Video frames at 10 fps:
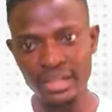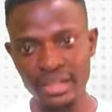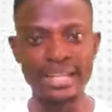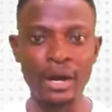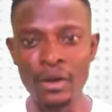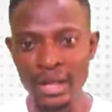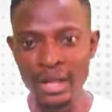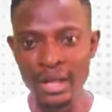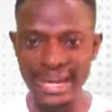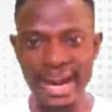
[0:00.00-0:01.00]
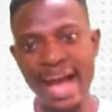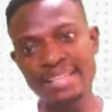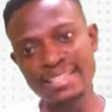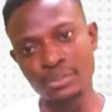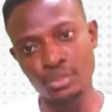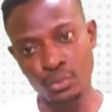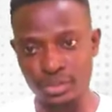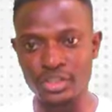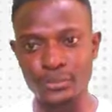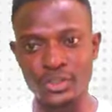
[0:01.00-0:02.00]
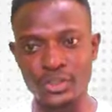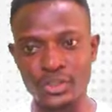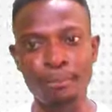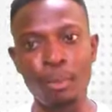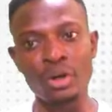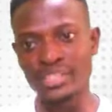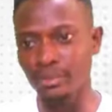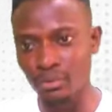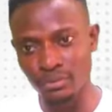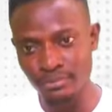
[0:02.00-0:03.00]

Now, the answer to this question is option D, portable.